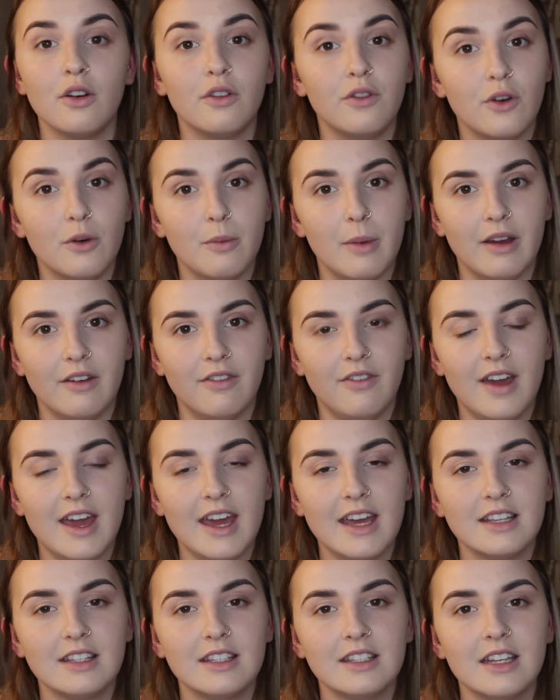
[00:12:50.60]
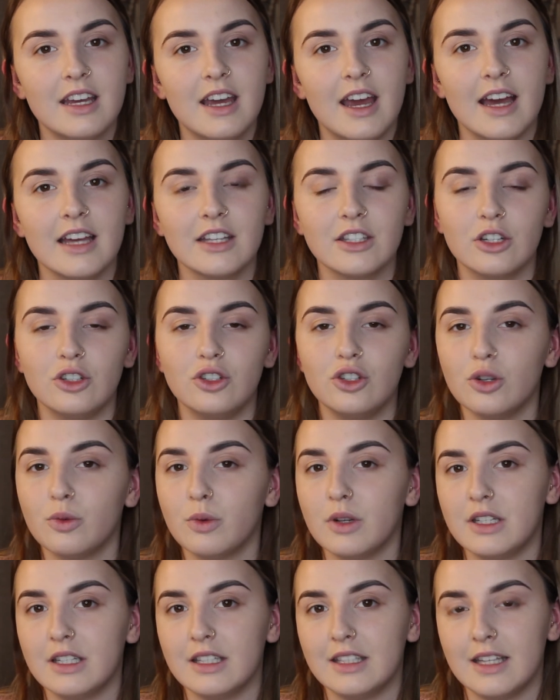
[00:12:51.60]
for my face, as I do
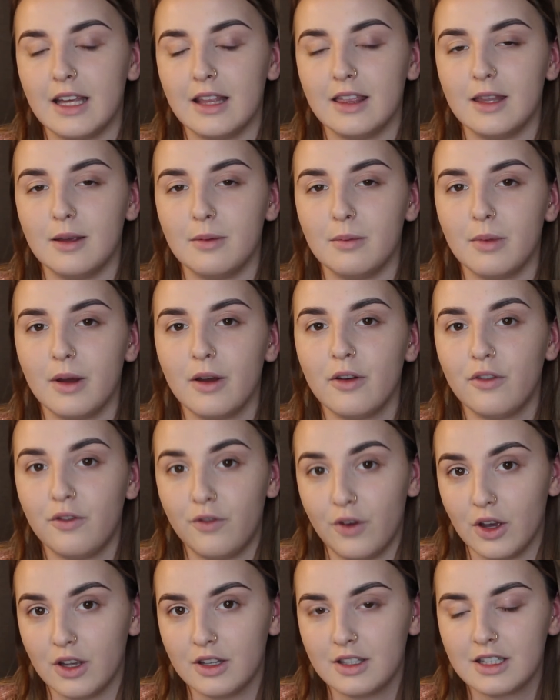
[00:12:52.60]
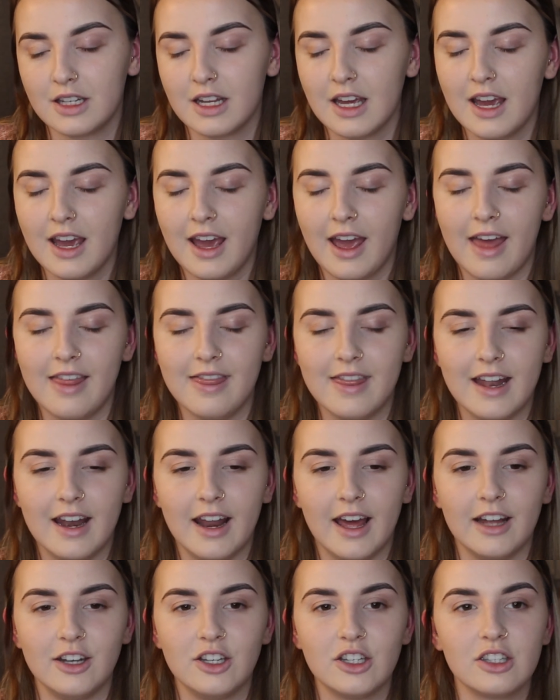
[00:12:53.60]
want to set them first. And
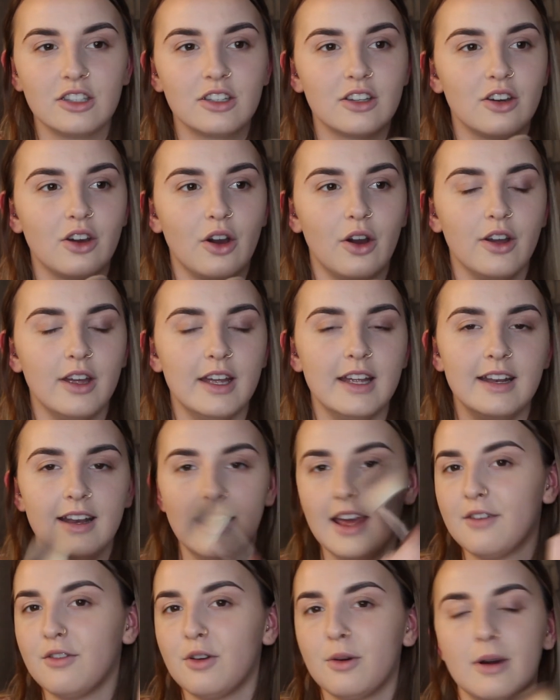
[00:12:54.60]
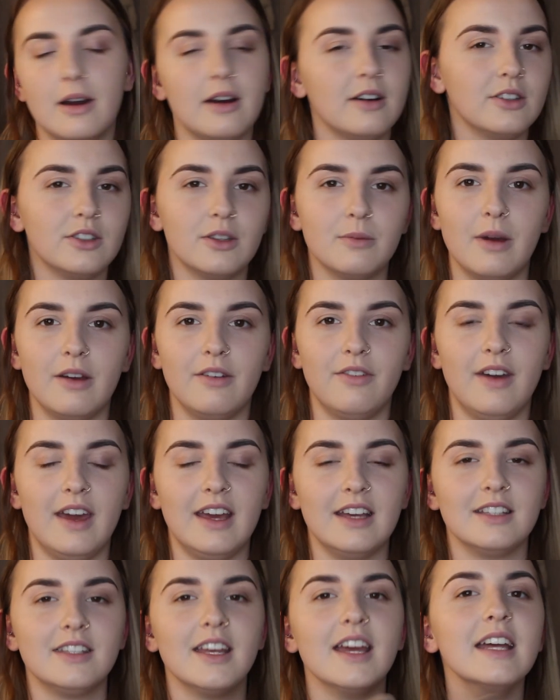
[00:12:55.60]
then I just go in everywhere else on my
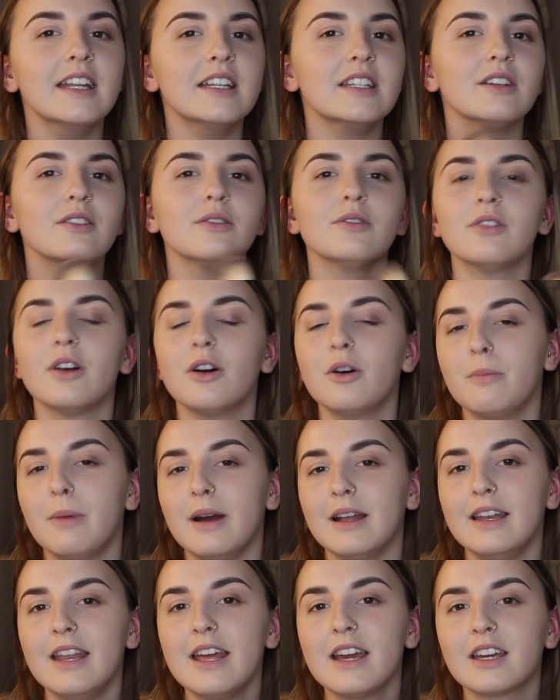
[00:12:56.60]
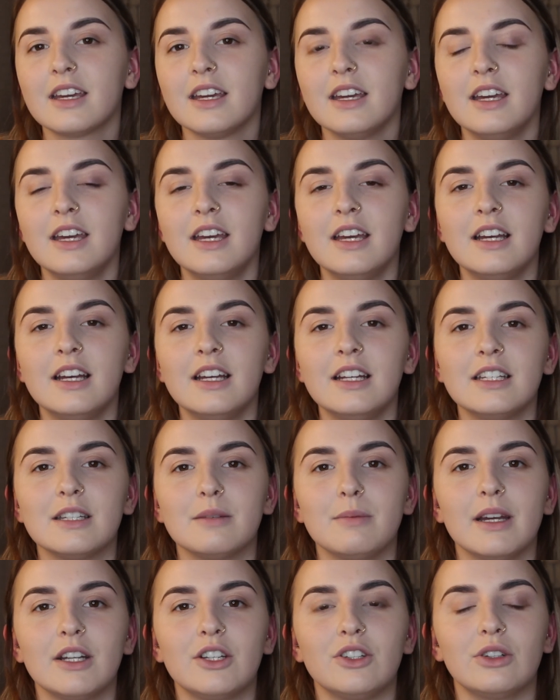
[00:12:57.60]
face and on my neck
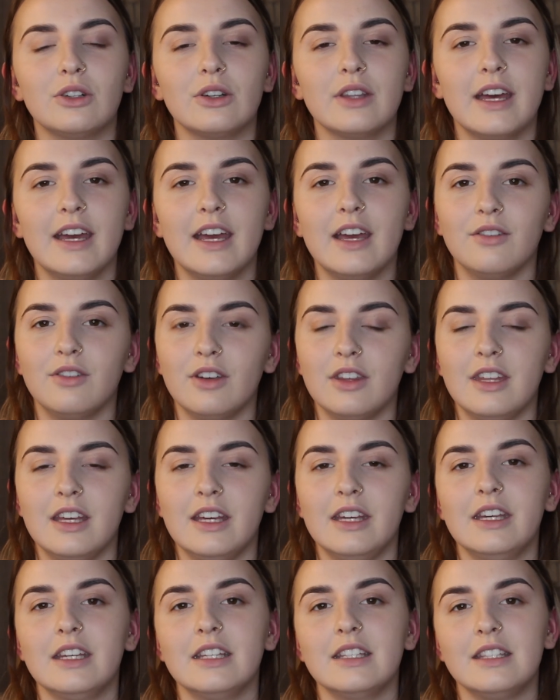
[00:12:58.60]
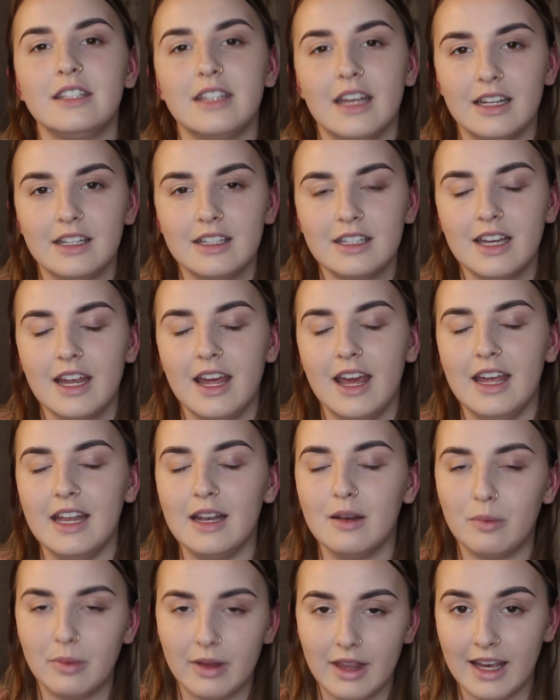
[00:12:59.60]
to make sure that everything is set
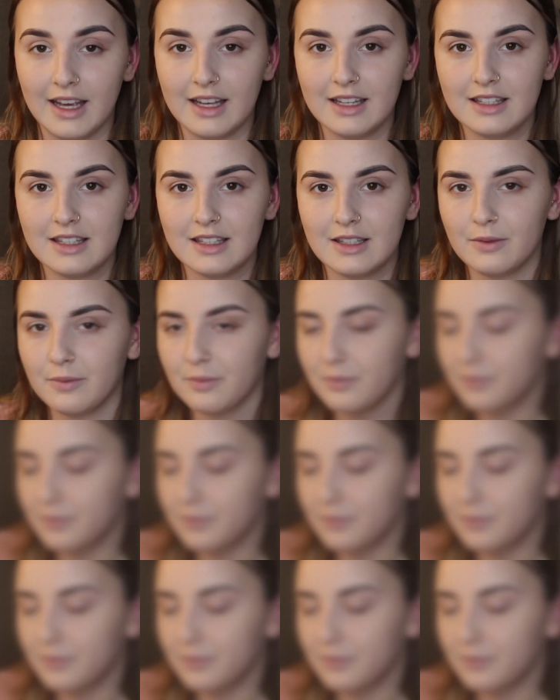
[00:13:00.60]
in place.